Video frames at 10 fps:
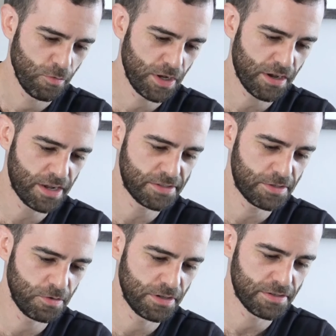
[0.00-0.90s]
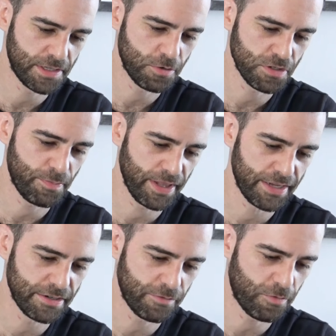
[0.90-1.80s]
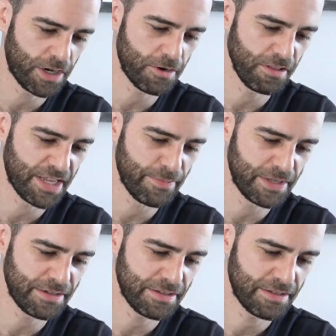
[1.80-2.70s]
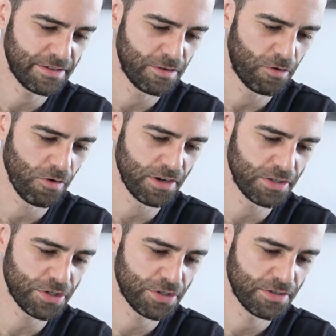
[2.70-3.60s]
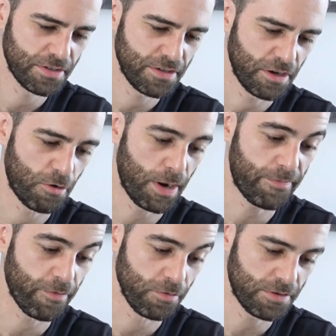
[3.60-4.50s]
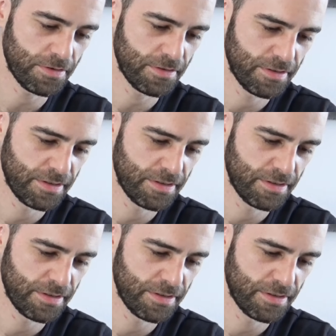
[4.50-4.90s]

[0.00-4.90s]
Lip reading: Reconstituted citrus blend of water, lemon, orange, grapefruit,